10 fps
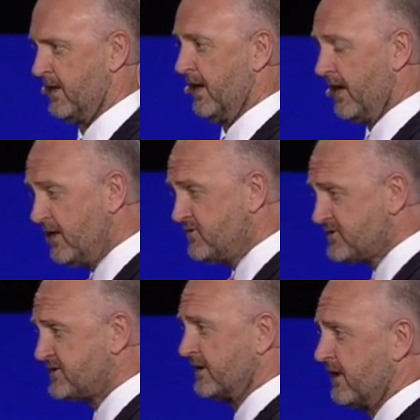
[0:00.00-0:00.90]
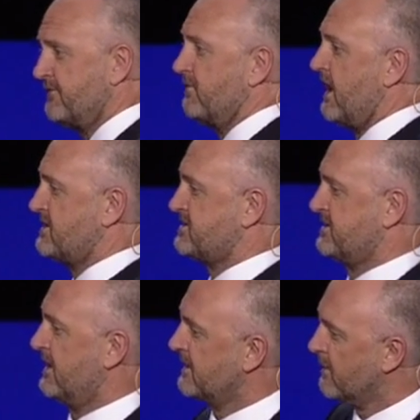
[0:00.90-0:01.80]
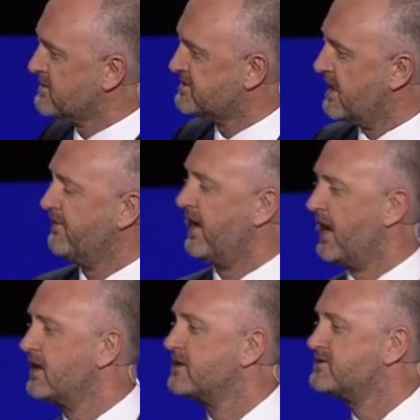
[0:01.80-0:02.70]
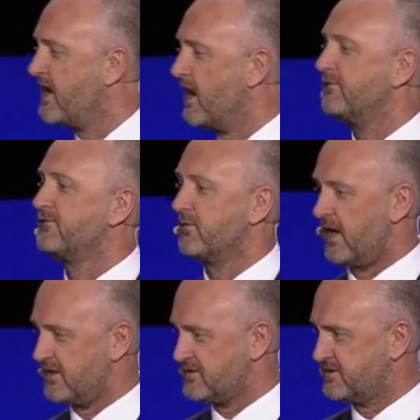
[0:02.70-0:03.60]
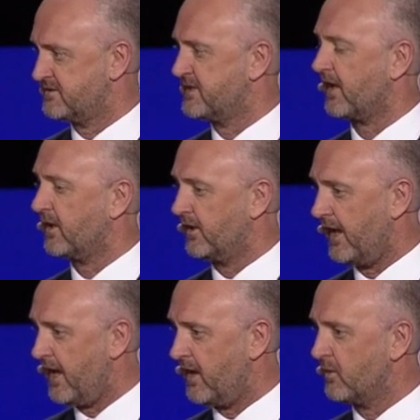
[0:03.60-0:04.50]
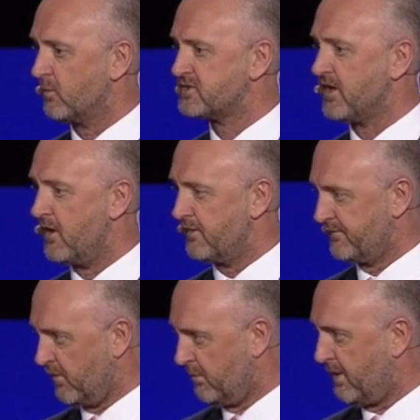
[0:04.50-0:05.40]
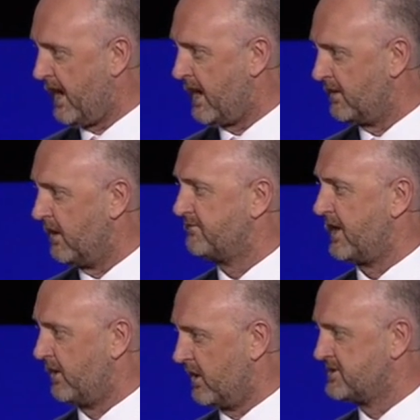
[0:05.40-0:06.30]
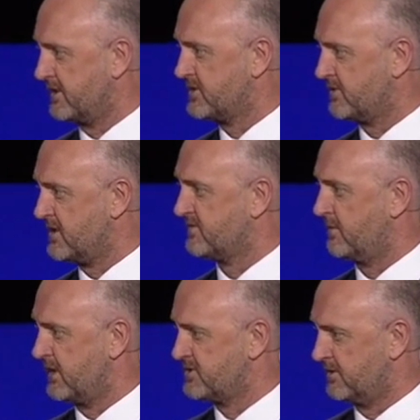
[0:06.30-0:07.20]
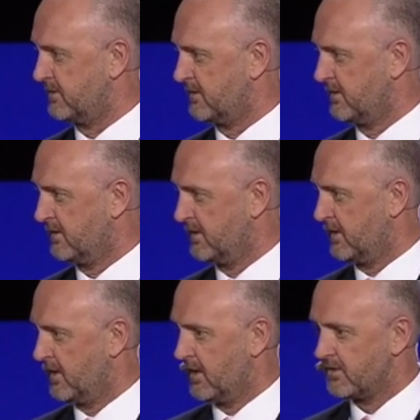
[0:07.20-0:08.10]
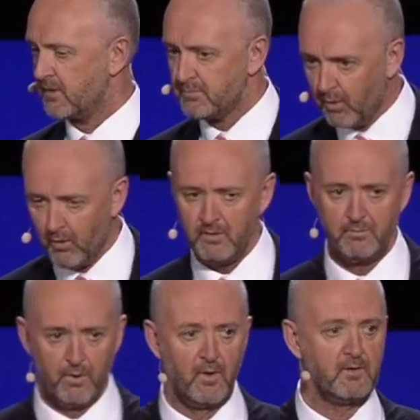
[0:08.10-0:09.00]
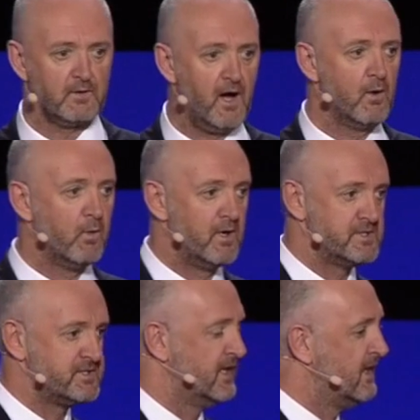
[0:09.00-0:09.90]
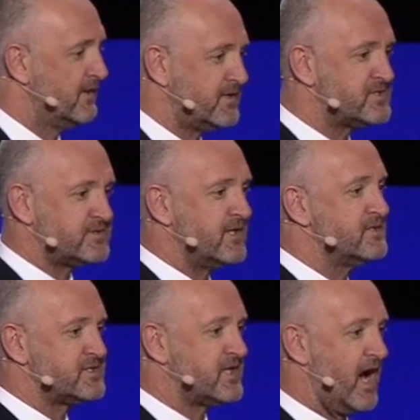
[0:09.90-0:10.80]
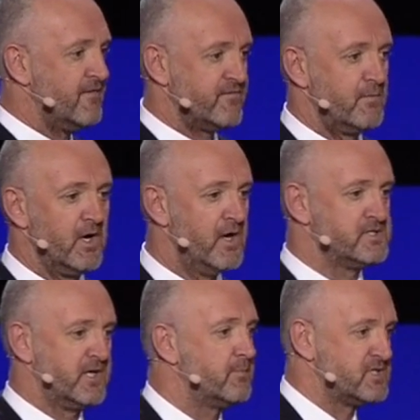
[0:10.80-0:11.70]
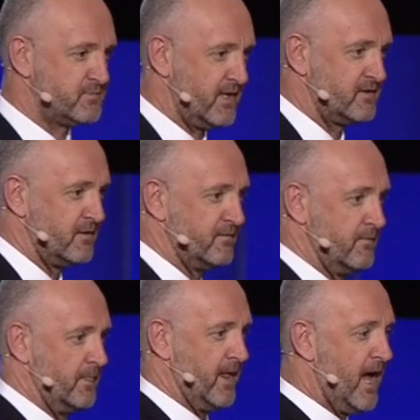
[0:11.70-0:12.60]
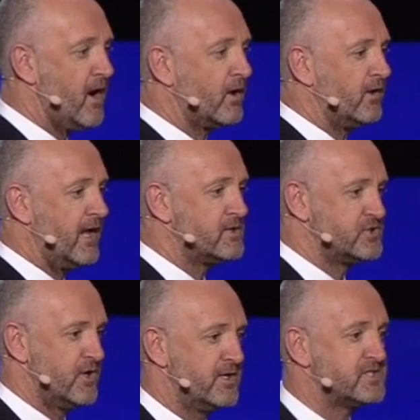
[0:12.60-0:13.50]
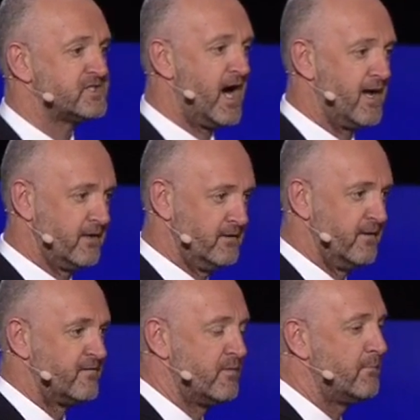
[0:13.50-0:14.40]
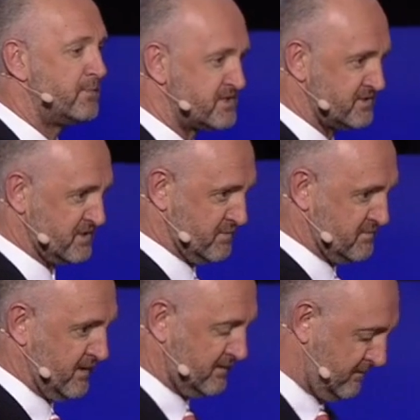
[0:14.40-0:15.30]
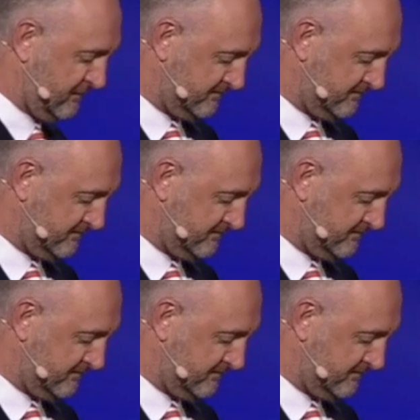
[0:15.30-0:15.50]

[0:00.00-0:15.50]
And interestingly for us, there was never any doubt for us that cloud was going to form part of that IT transformation. The important point, though, was this didn't start from an IT perspective. Our cloud journey started from a business perspective.